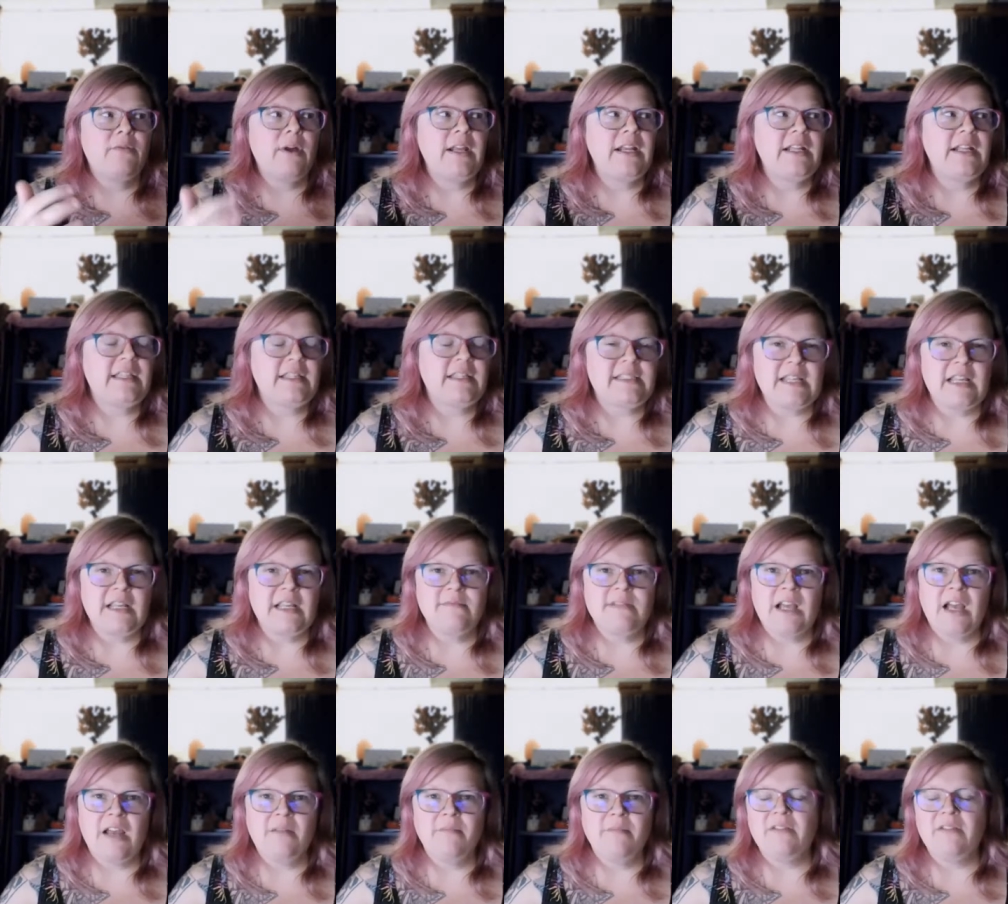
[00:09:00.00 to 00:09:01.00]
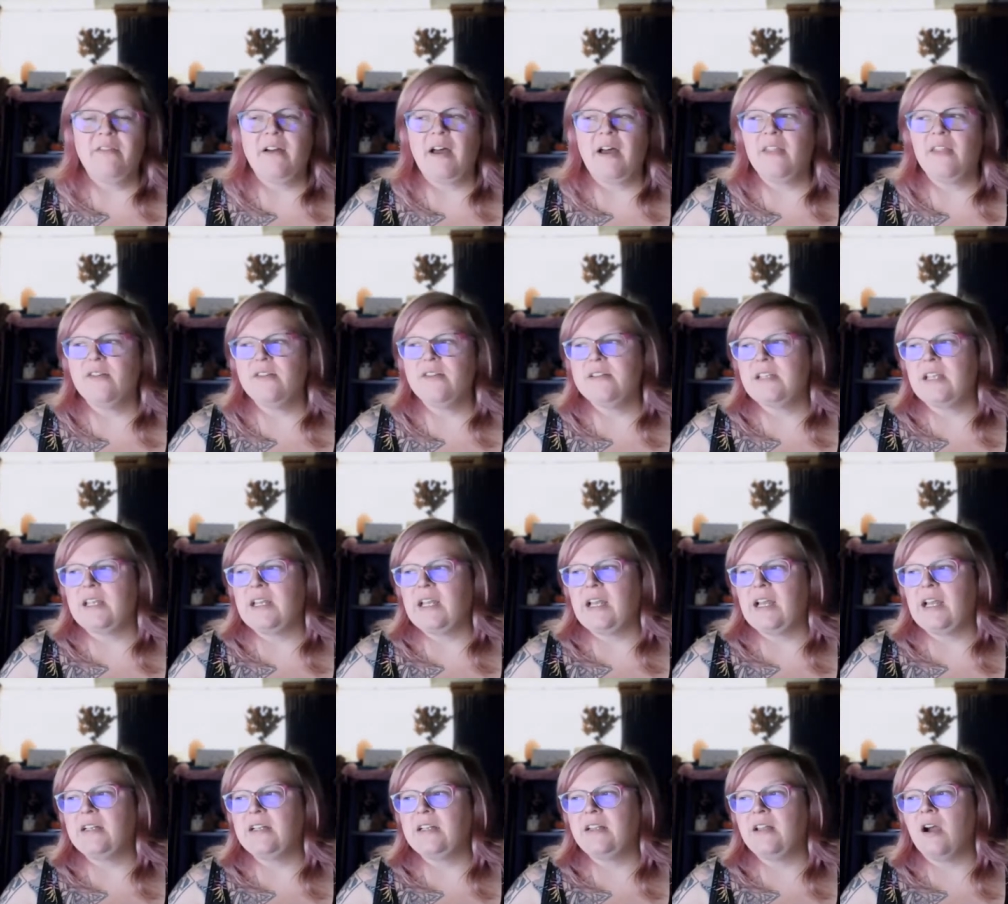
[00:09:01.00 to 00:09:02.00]
right at the same time, my father is getting
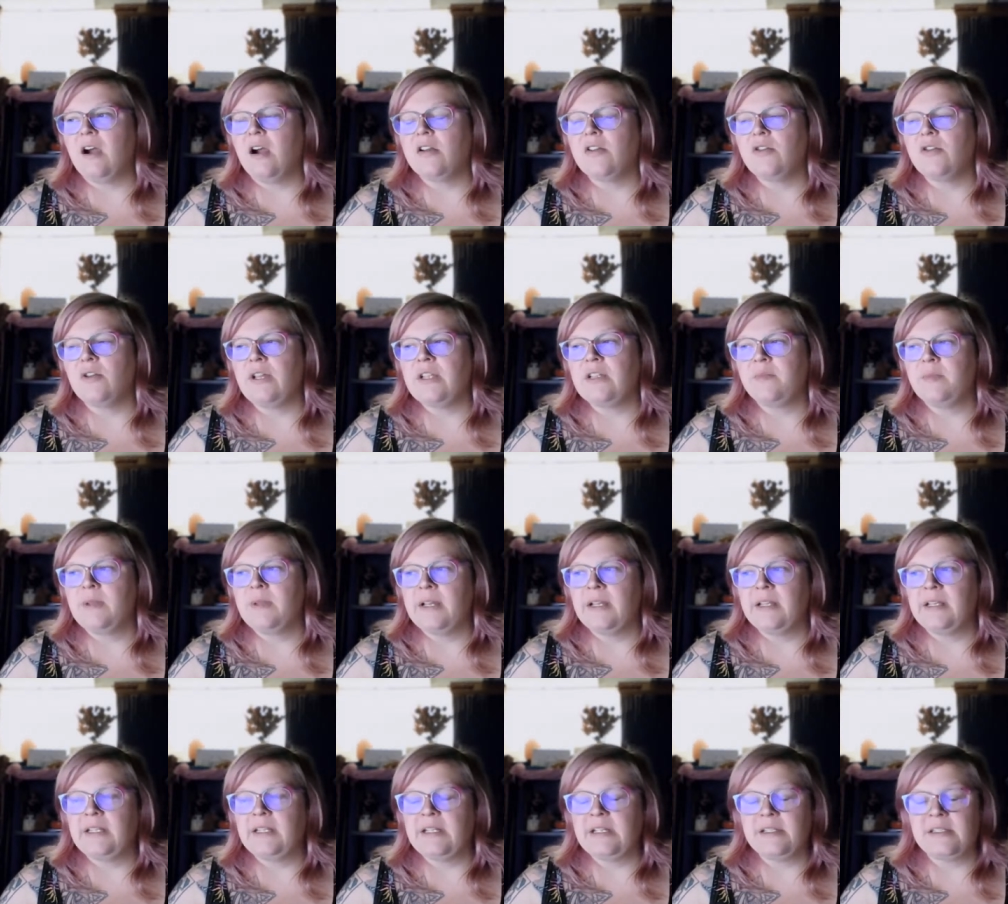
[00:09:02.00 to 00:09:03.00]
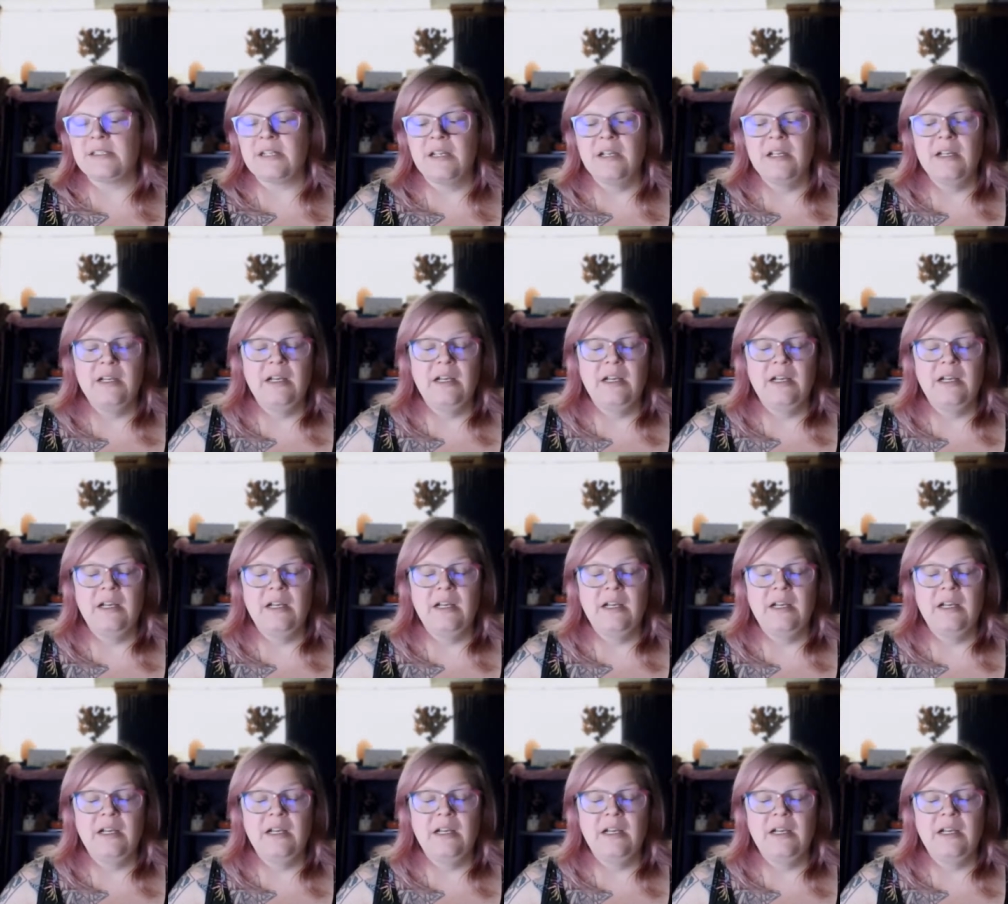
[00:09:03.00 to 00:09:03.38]
onto the heart transplant list,